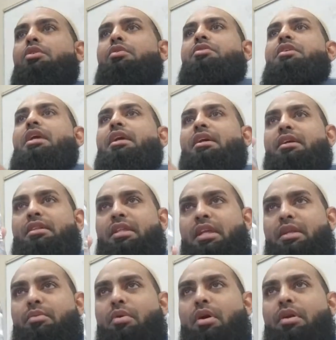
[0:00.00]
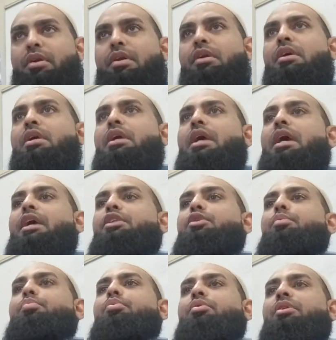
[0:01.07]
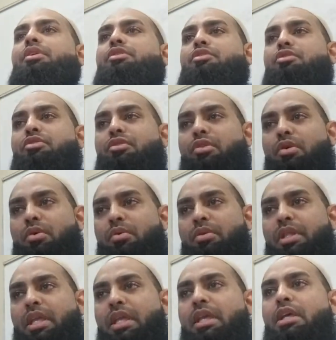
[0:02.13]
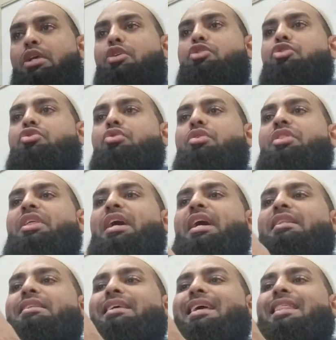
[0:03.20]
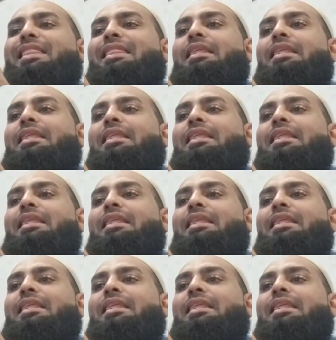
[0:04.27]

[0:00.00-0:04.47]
You take clean water and you put it slowly so that